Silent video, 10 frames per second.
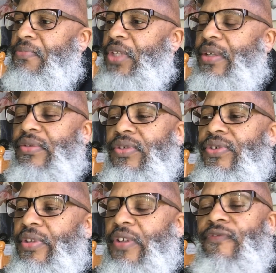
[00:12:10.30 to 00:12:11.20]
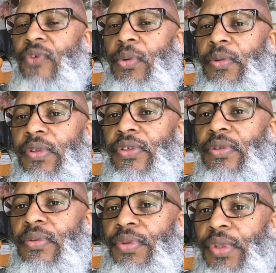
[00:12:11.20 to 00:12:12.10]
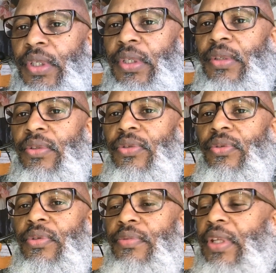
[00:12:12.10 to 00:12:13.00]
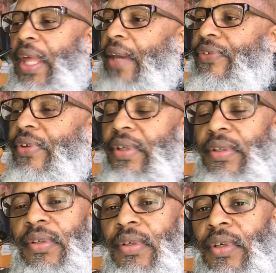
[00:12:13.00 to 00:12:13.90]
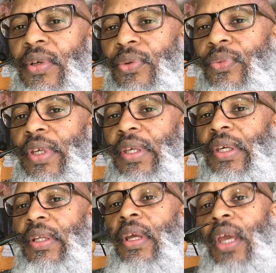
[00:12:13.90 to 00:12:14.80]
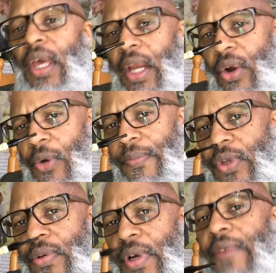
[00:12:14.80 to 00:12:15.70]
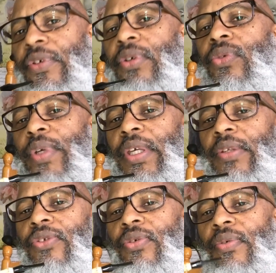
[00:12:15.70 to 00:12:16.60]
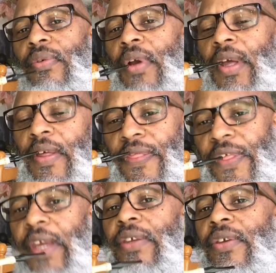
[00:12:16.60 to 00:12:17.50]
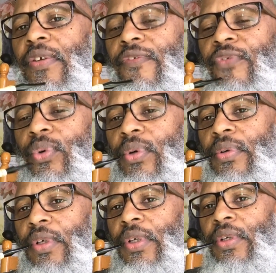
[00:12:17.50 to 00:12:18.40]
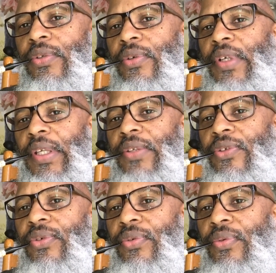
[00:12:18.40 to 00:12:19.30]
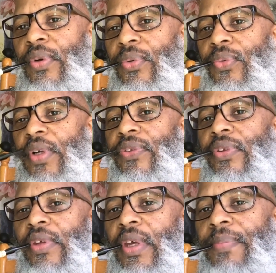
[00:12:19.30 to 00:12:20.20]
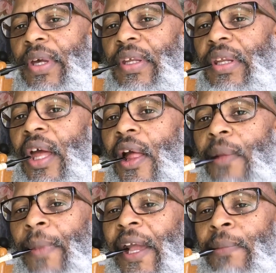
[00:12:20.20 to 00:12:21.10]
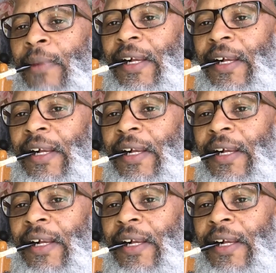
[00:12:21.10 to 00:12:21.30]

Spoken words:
looking forward to a relaxing weekend. And I hope you'll have a good weekend too. Thank you for tuning in to Once Upon a Bite.